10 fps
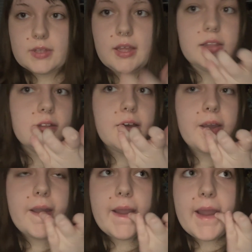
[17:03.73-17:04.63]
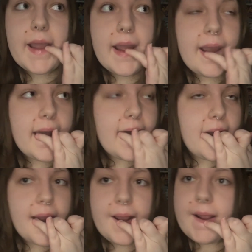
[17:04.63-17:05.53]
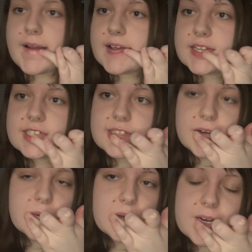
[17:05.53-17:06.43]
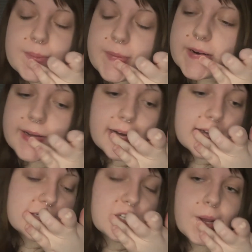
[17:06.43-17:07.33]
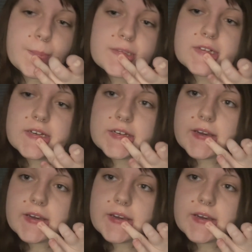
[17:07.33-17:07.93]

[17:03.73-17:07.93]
I look so weird putting on chapstick,